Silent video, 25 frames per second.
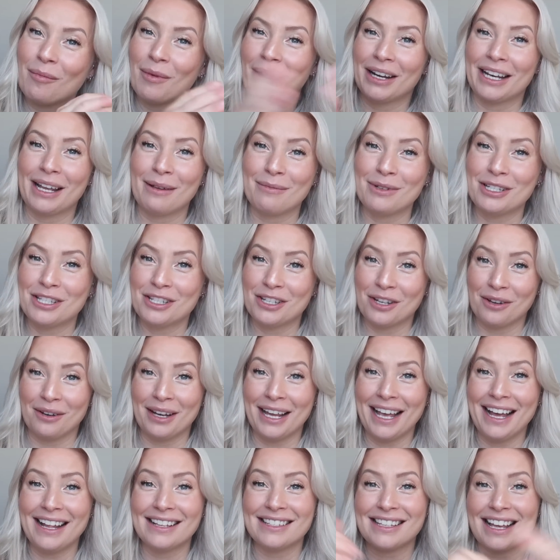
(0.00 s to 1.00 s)
My name is
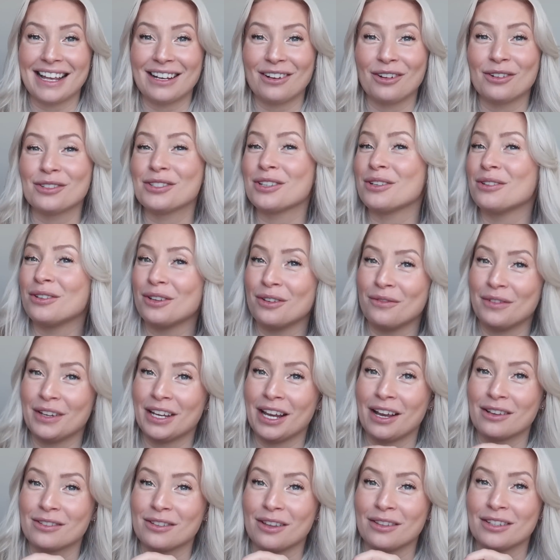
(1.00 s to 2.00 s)
Juliette and I do new
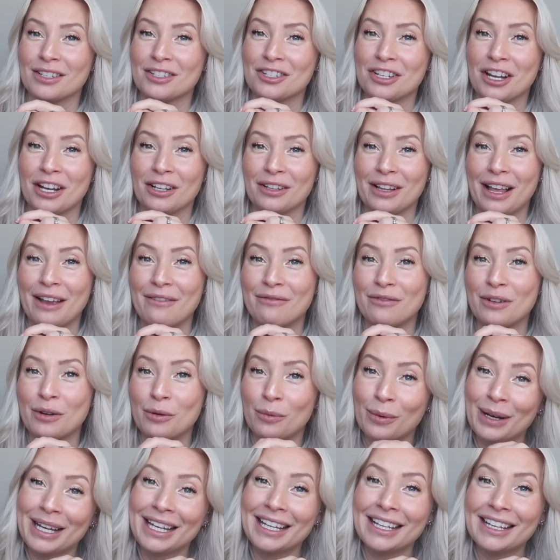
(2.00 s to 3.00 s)
videos on this channel every
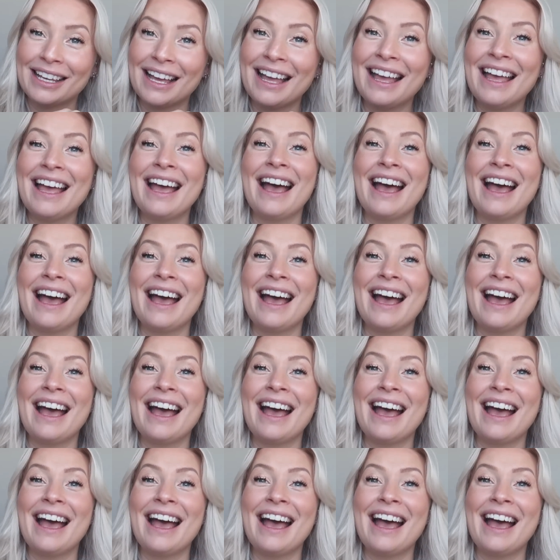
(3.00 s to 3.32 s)
week.